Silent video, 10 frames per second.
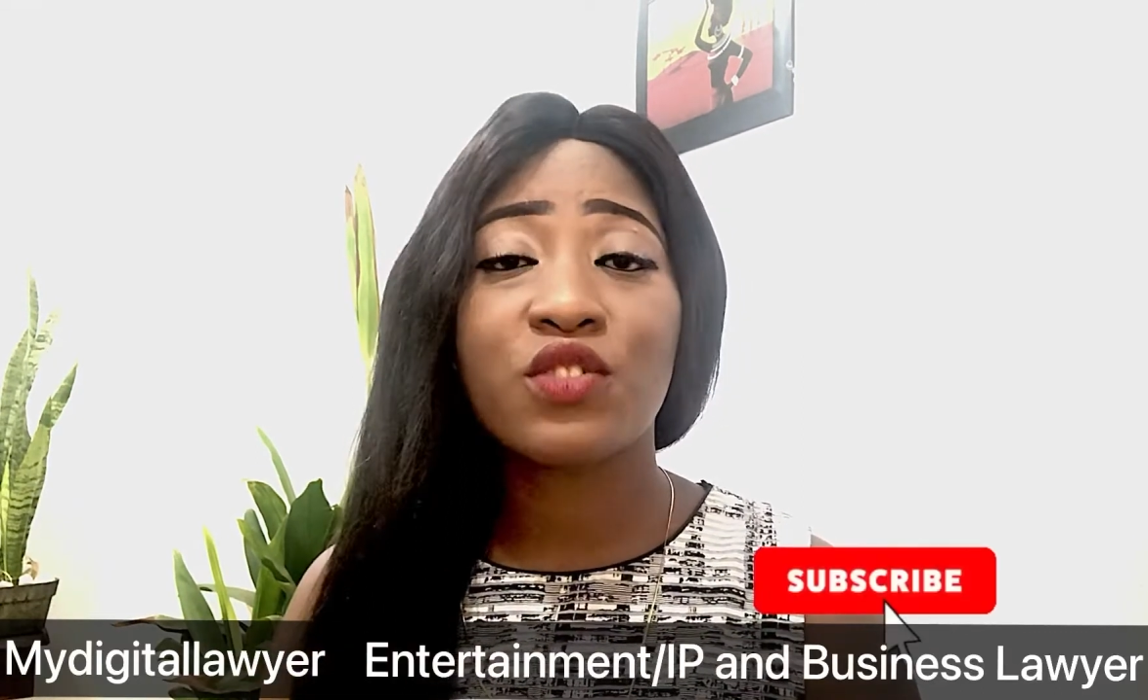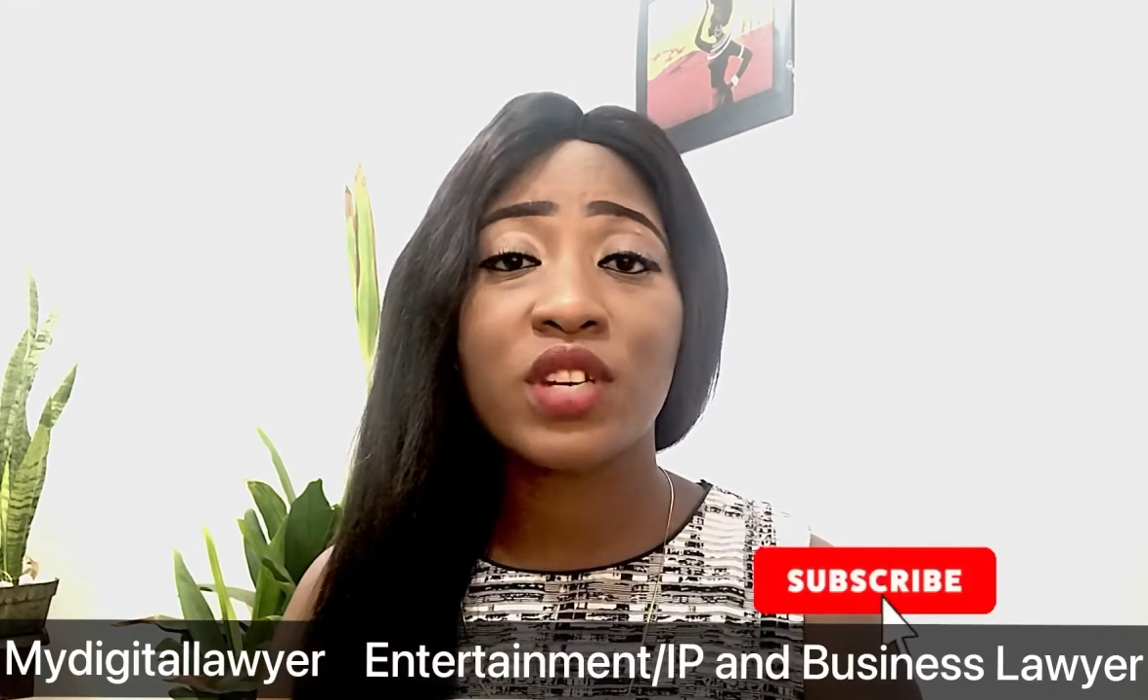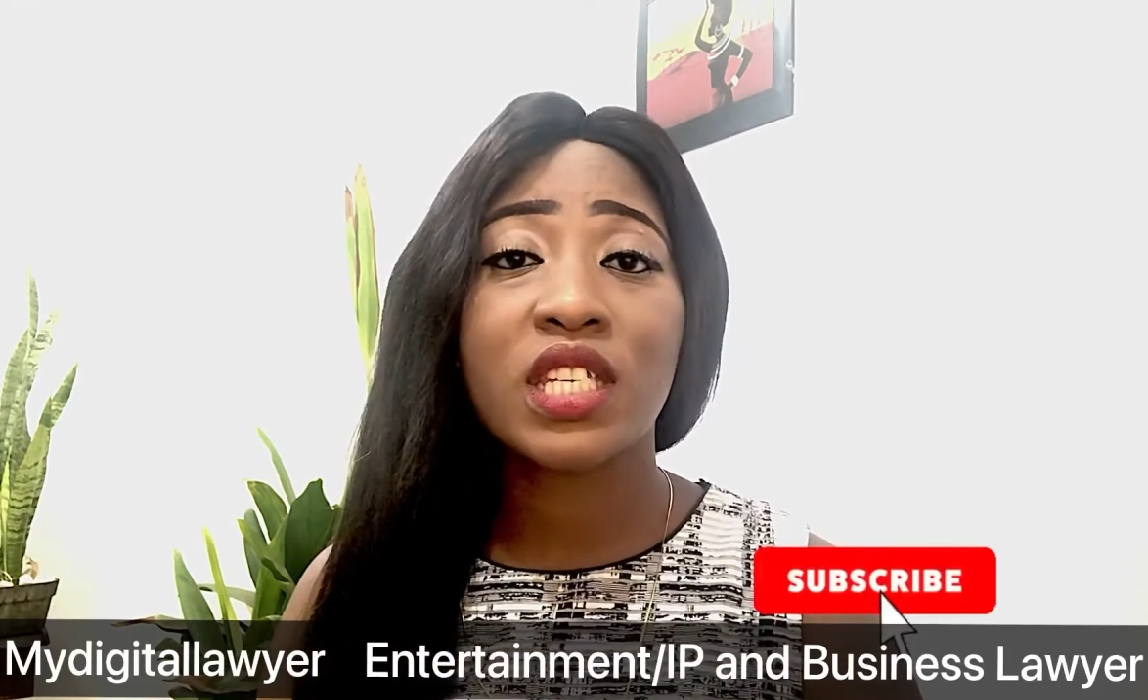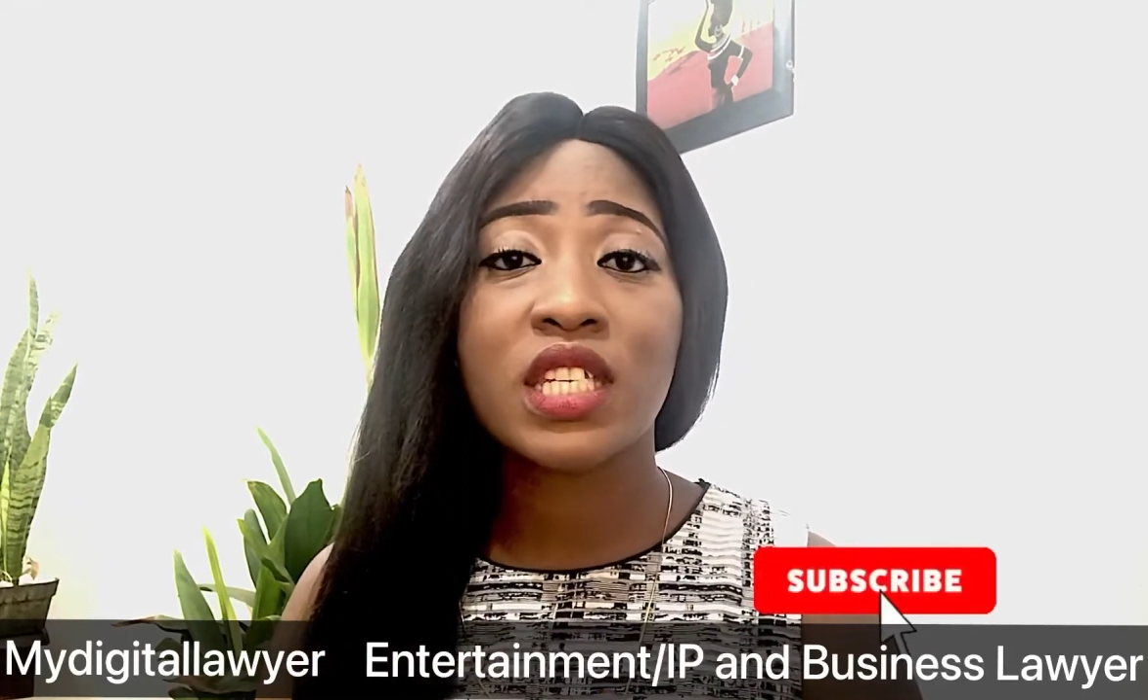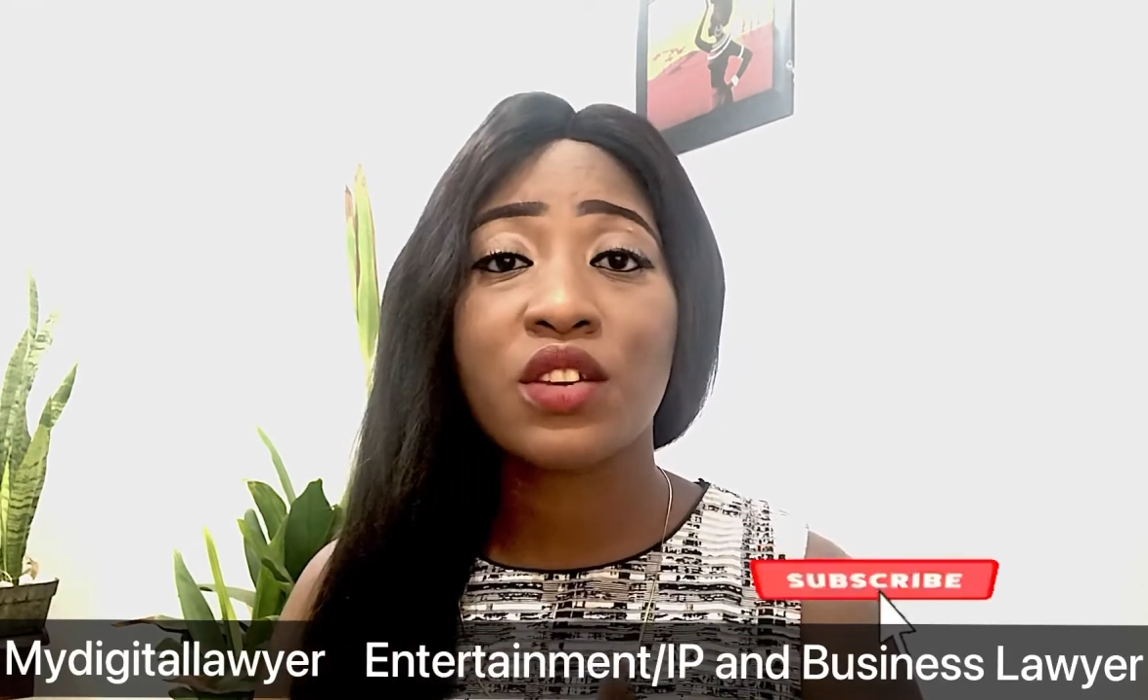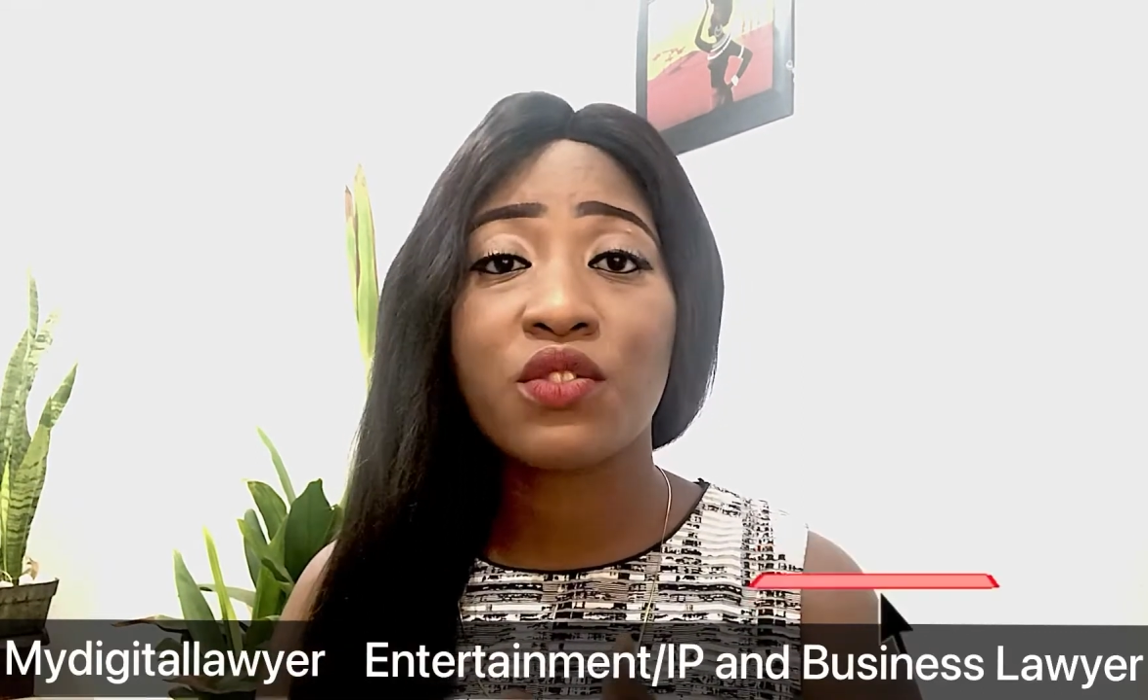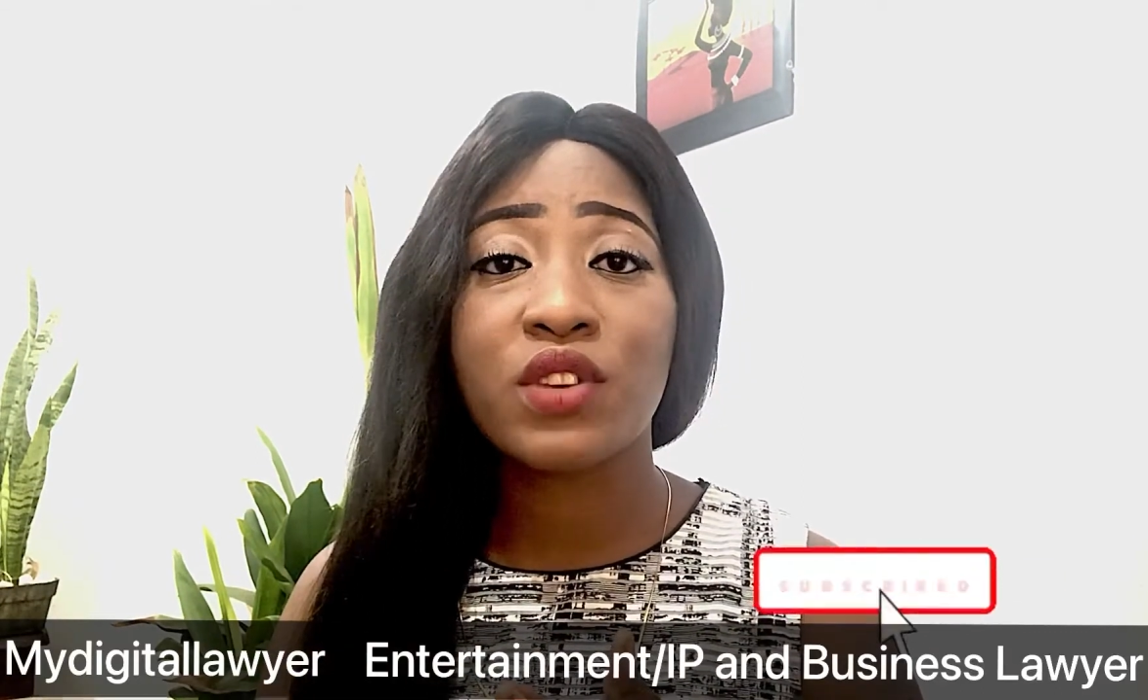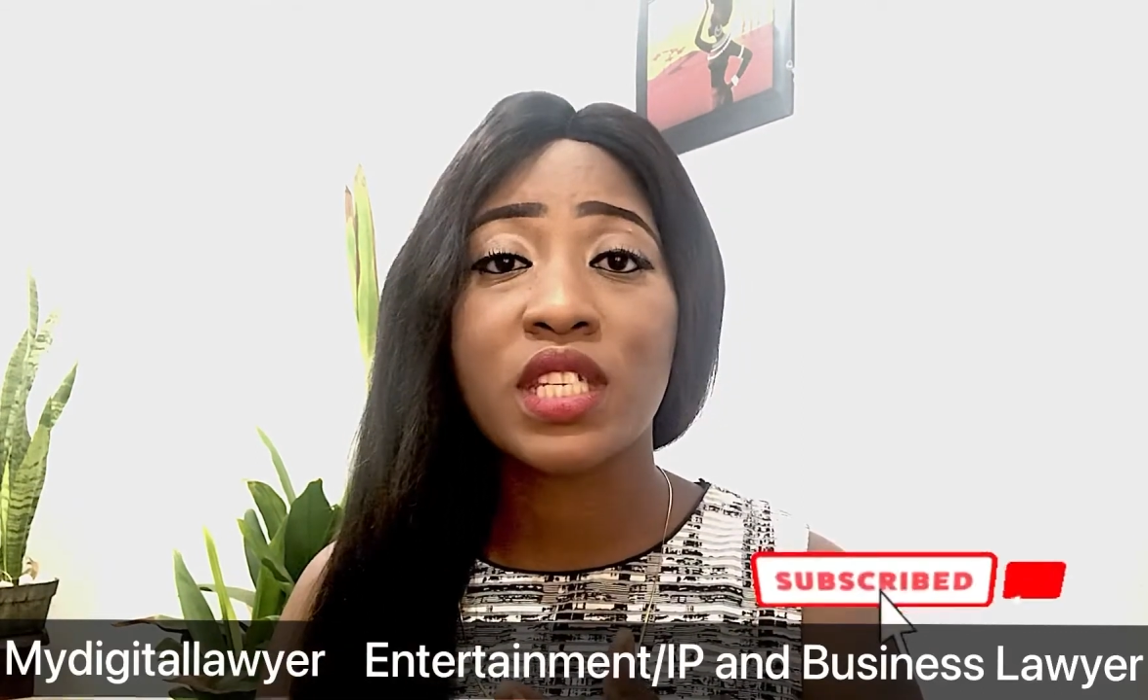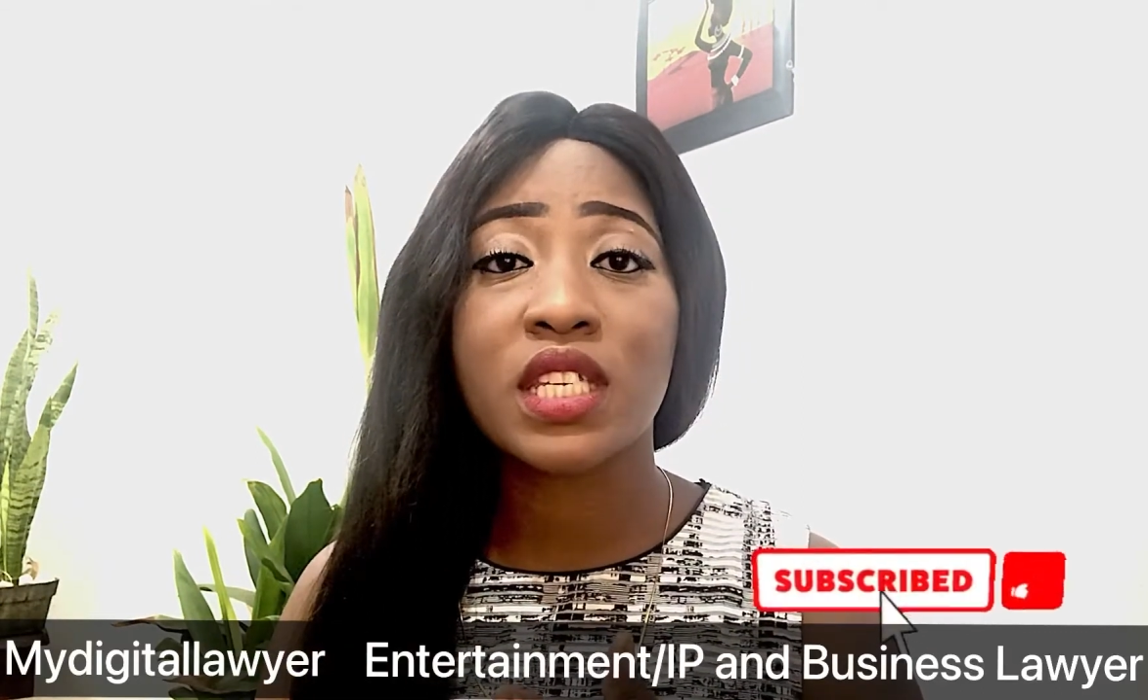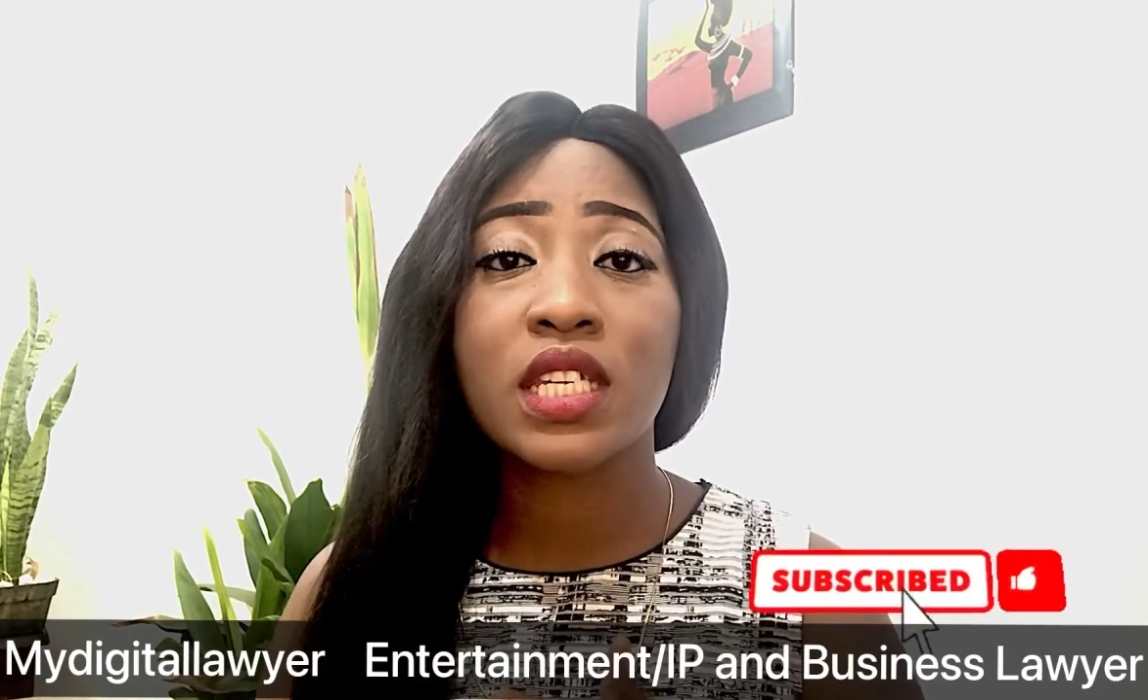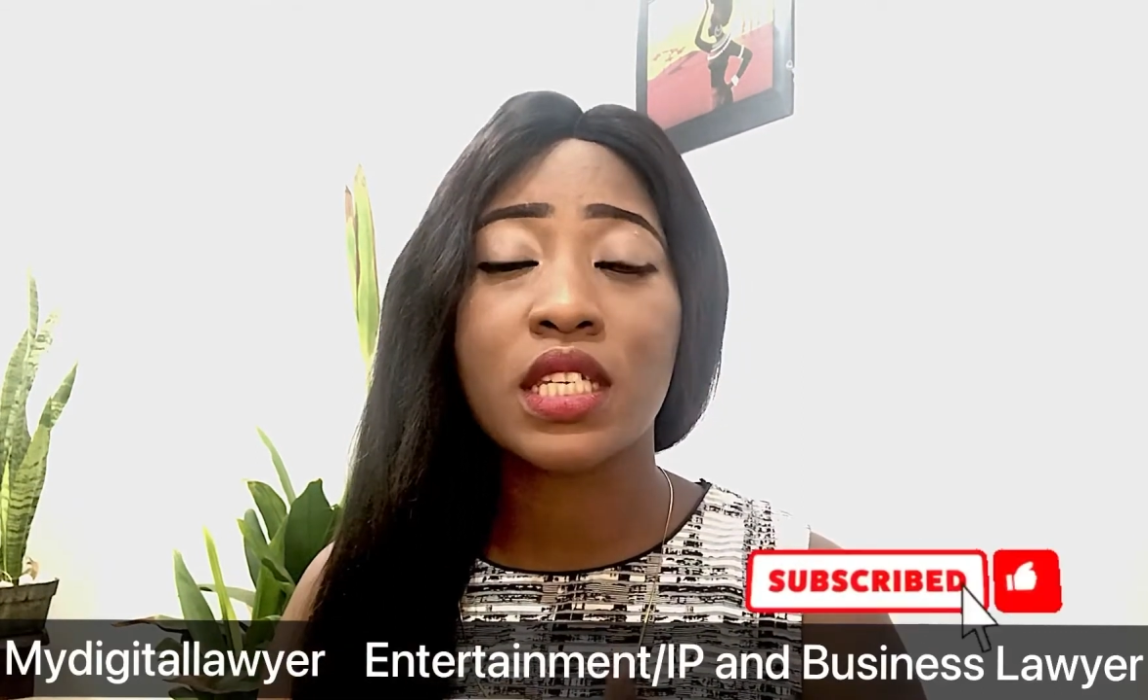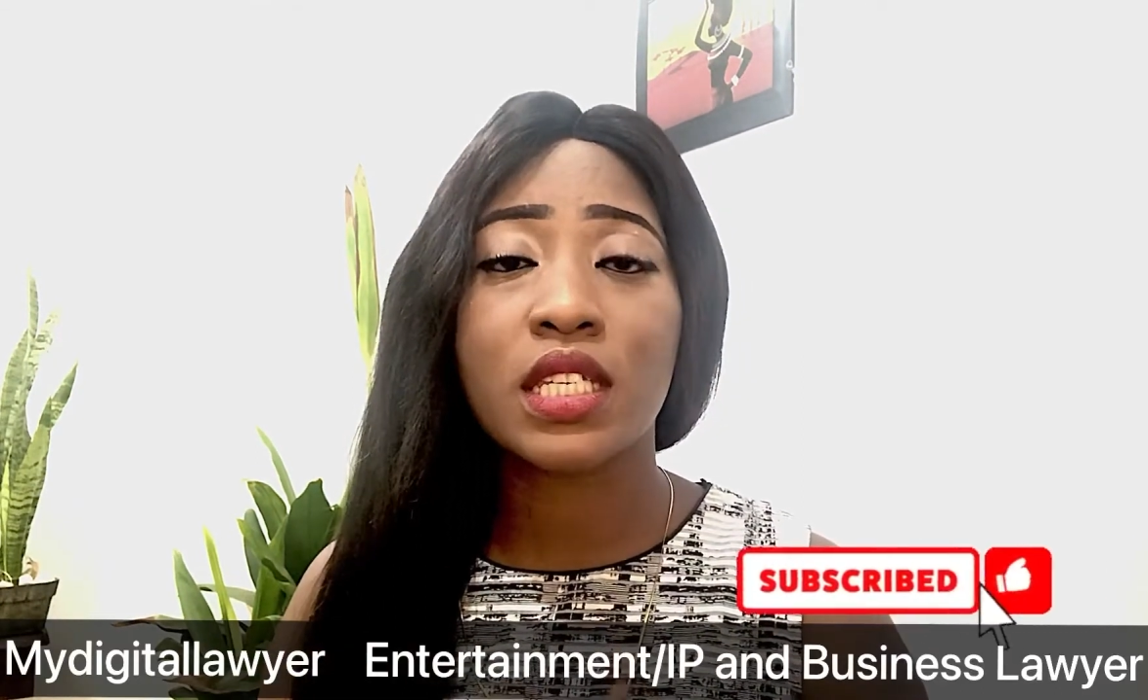secret is